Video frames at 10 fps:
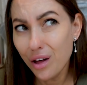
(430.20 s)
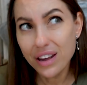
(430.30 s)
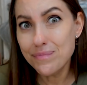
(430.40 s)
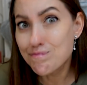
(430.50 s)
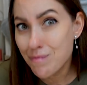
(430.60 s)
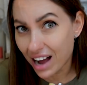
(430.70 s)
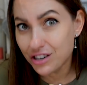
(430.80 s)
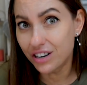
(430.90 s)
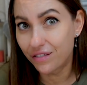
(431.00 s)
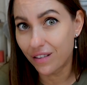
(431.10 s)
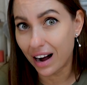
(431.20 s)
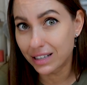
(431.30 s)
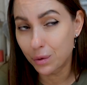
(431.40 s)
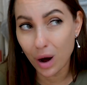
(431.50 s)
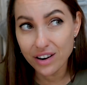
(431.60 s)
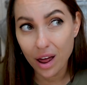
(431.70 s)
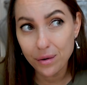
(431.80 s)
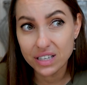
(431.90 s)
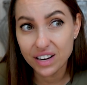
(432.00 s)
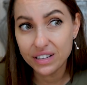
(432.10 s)
that much, in fact,
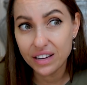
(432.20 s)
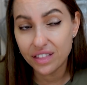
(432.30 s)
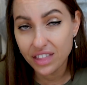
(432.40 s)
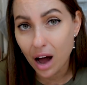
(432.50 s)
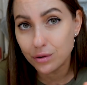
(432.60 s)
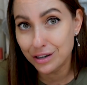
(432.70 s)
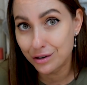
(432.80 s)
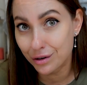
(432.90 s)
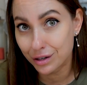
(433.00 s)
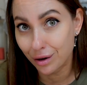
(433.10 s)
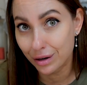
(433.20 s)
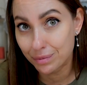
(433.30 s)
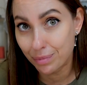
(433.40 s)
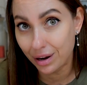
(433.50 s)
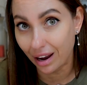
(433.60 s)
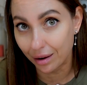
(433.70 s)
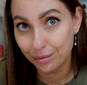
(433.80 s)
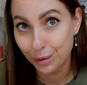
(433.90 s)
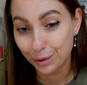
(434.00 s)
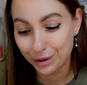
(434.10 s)
$170,000 per year.
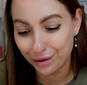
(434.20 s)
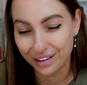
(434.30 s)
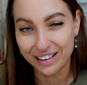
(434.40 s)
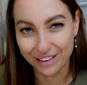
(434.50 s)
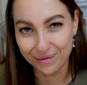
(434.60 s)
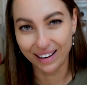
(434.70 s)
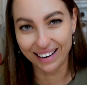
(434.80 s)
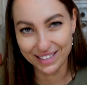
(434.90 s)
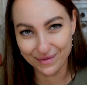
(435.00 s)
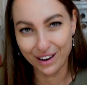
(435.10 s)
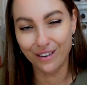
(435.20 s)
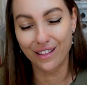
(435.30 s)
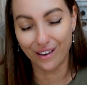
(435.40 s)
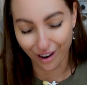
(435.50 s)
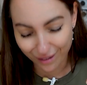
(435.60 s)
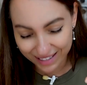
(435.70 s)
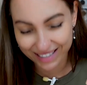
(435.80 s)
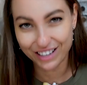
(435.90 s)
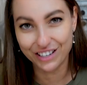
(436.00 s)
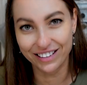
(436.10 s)
What do you think? Let me know in the comment
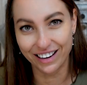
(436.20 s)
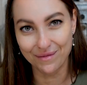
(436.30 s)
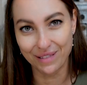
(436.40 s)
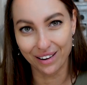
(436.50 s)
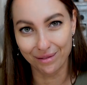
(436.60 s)
section down below,